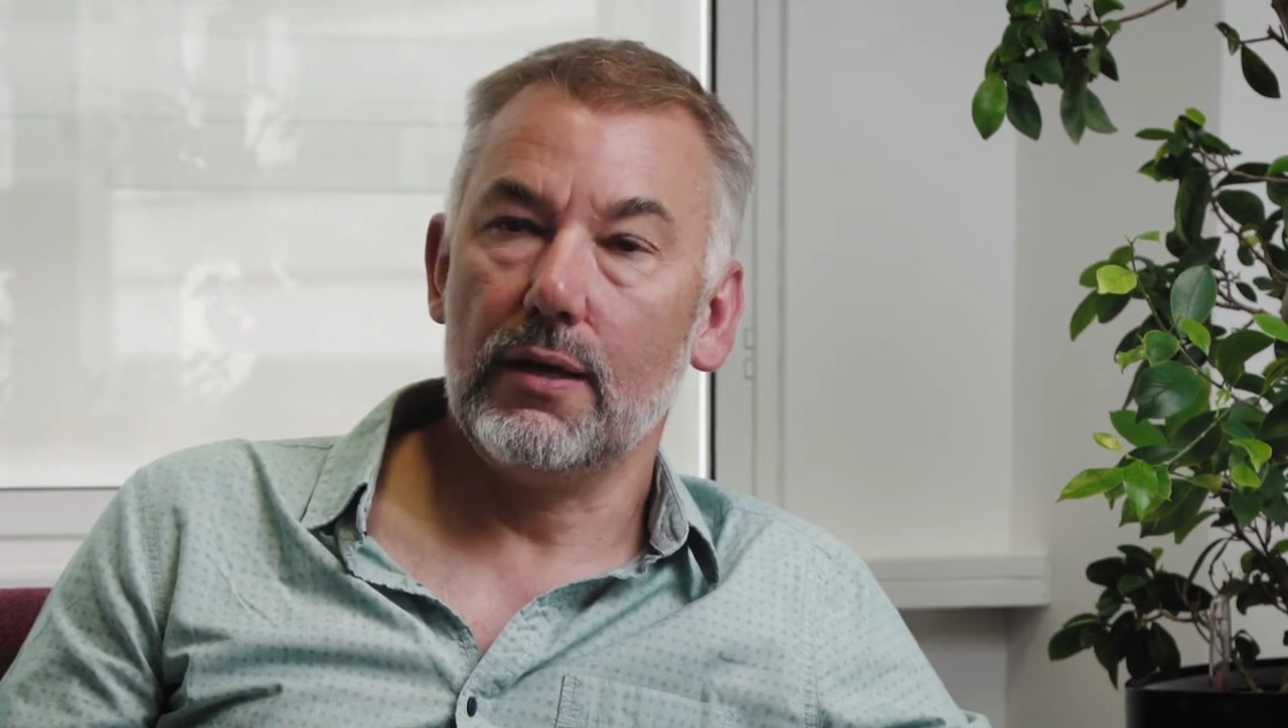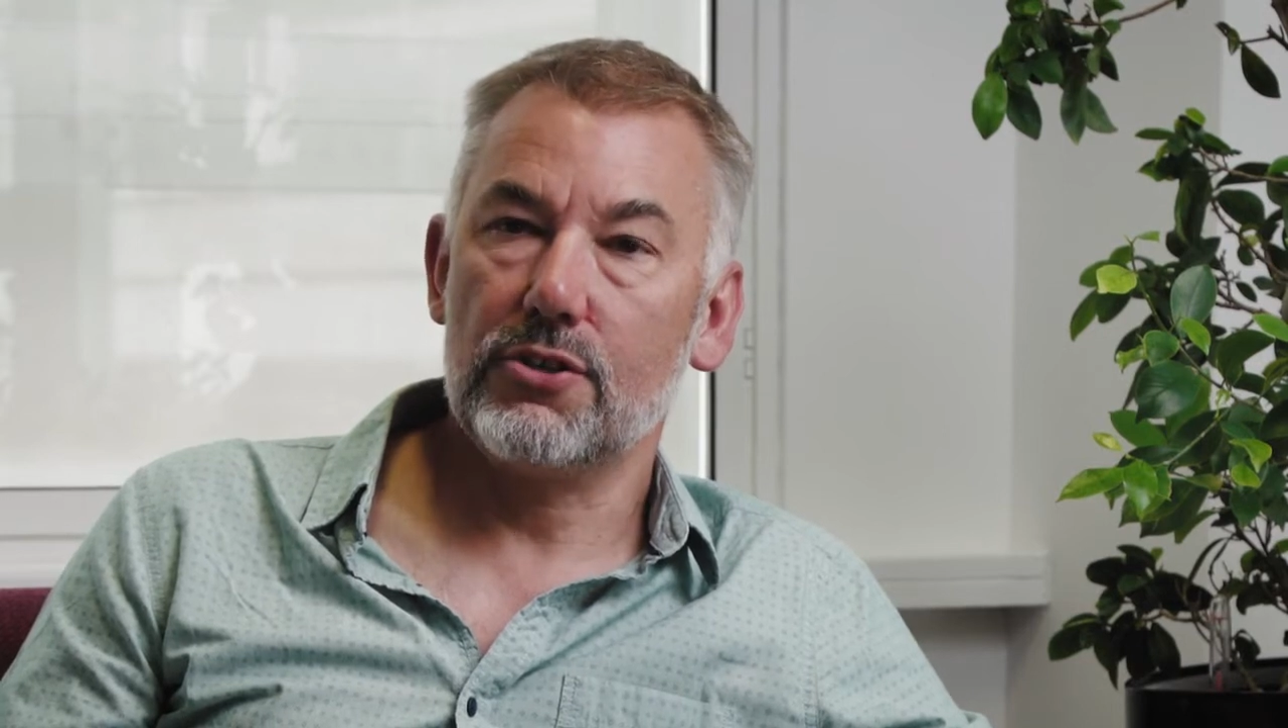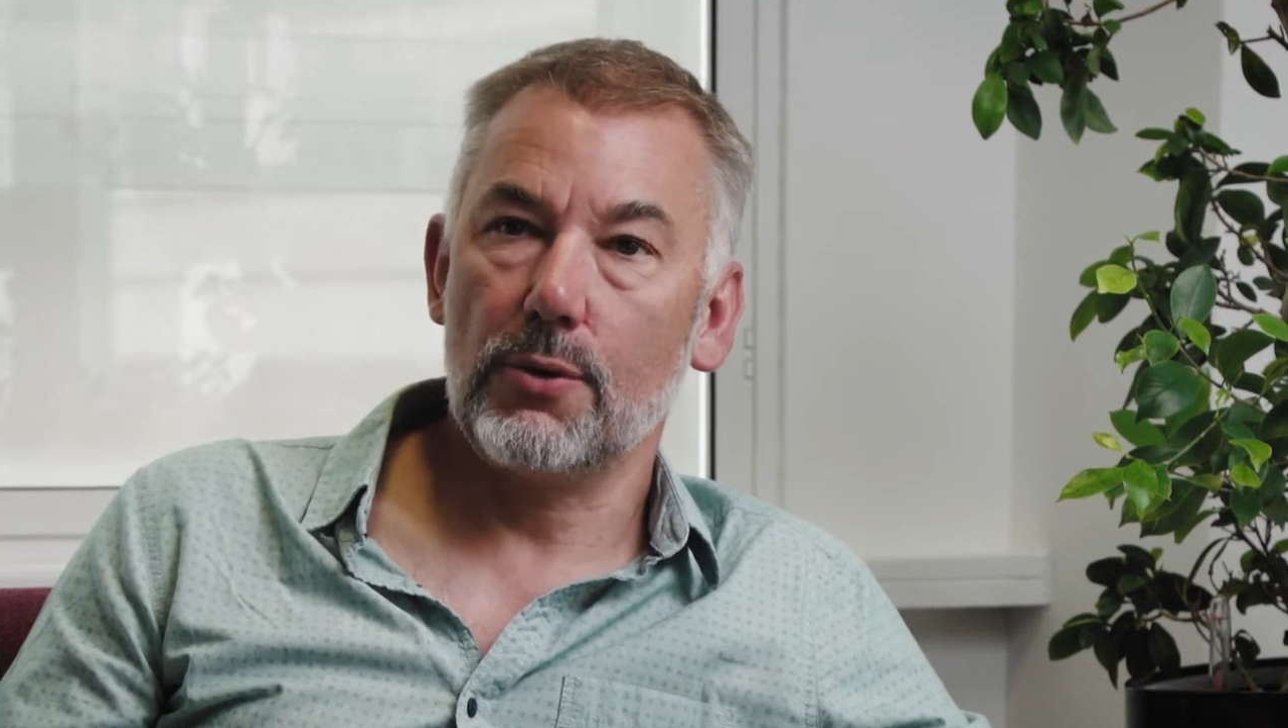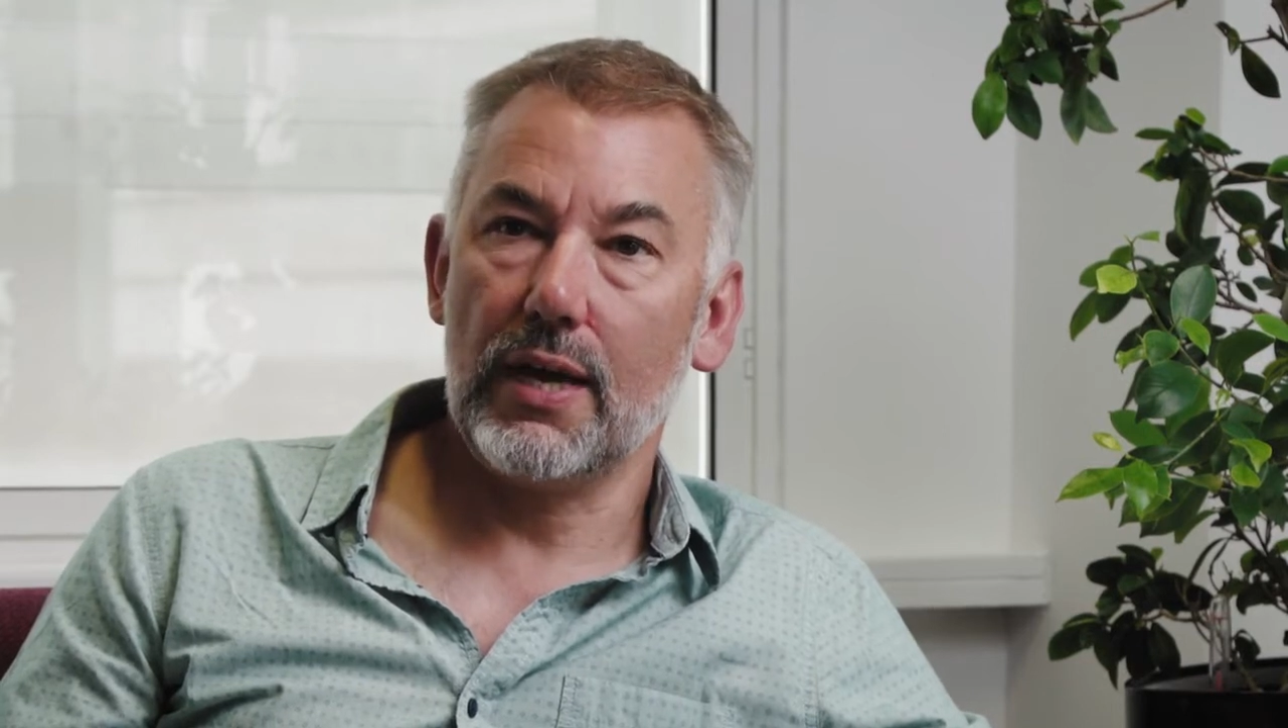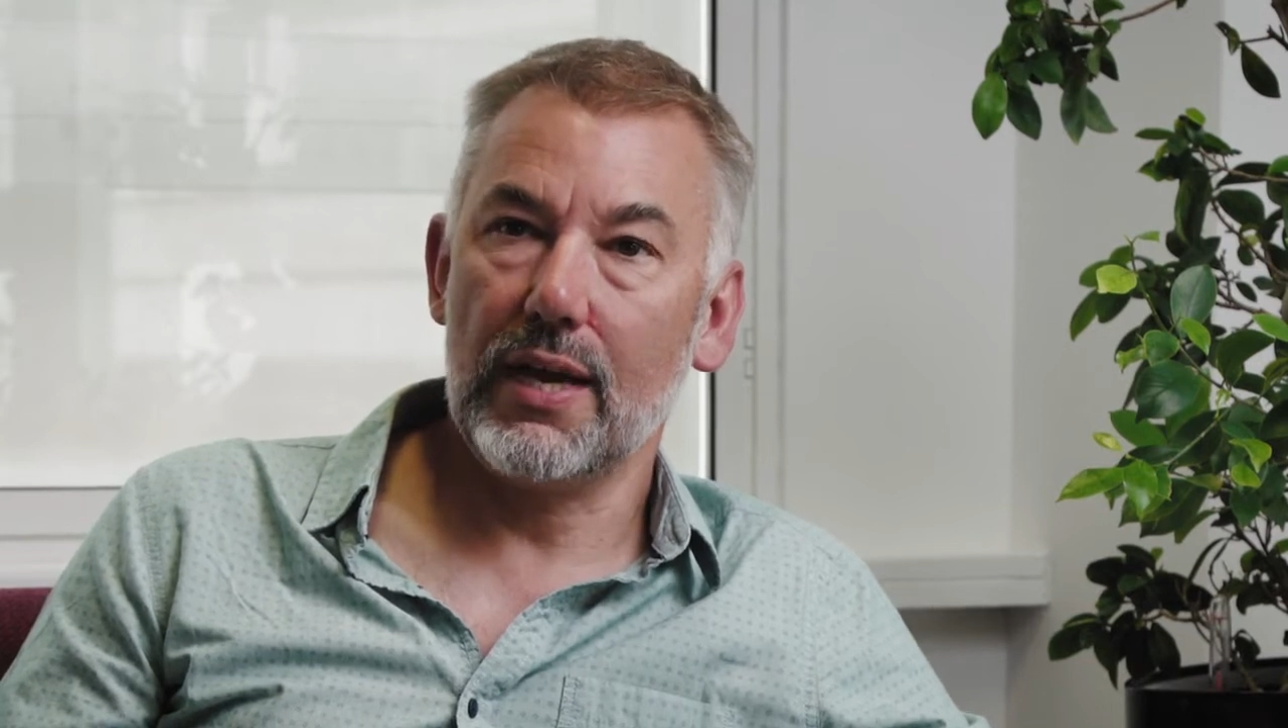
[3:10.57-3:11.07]

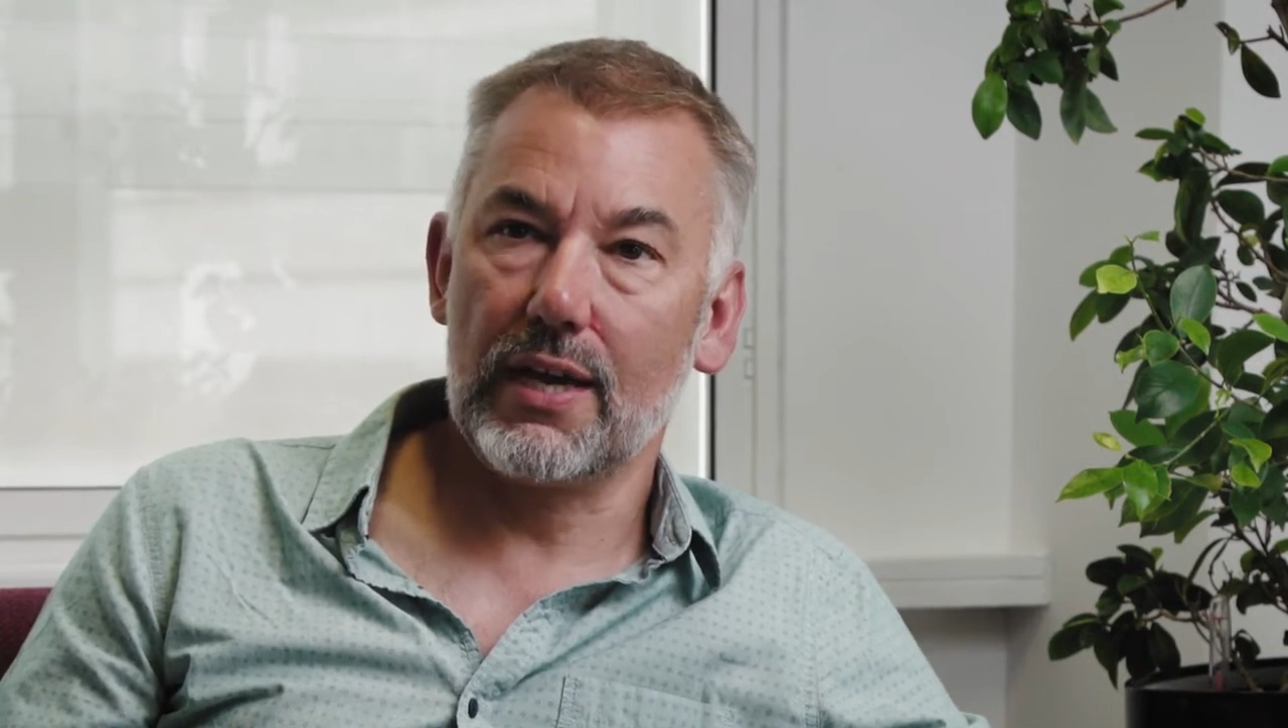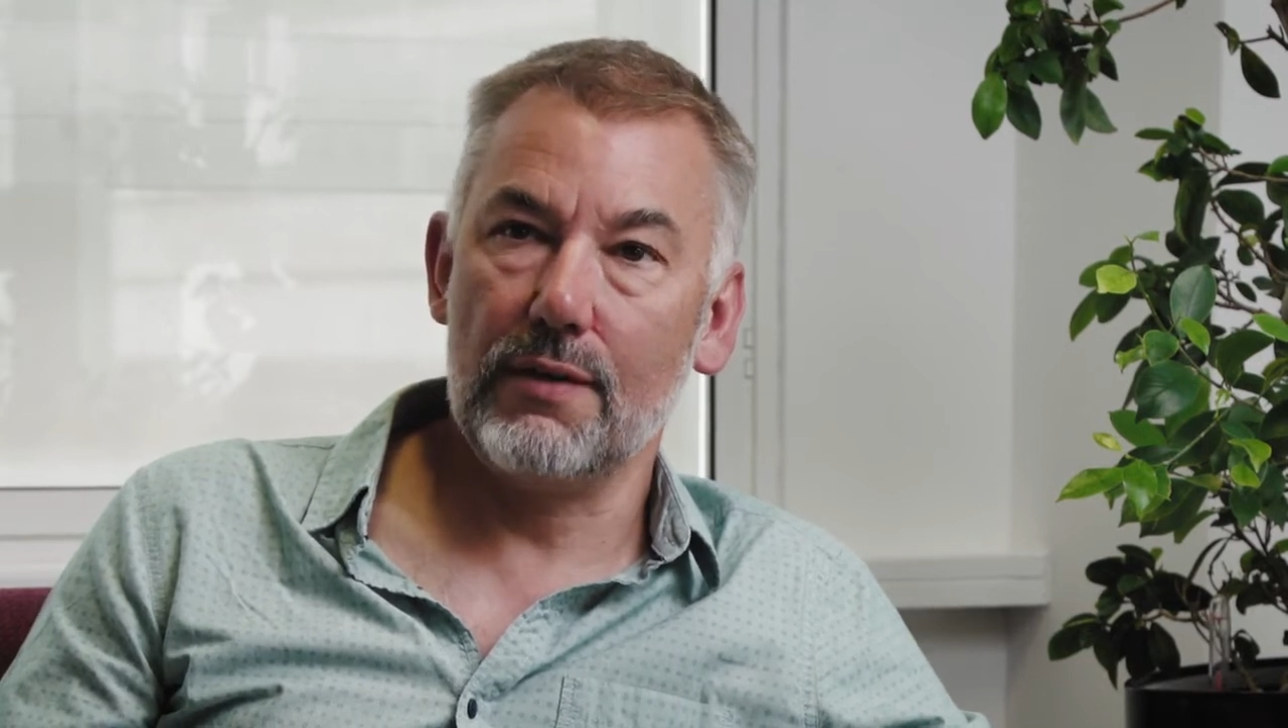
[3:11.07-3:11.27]
So it